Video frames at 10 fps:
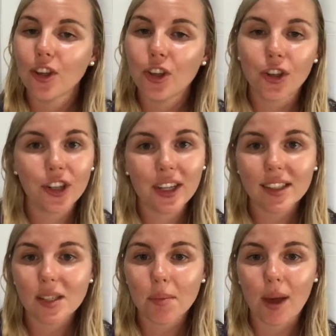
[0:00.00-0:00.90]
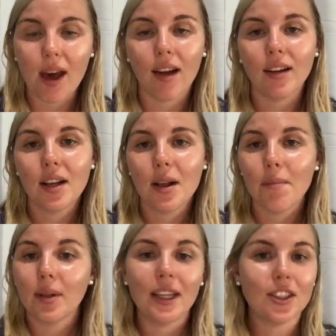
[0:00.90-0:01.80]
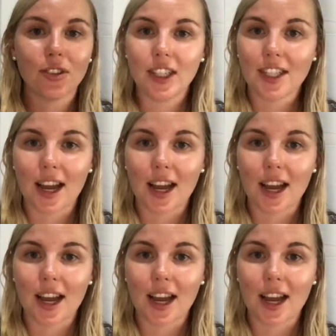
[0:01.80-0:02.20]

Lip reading: curious about, please reach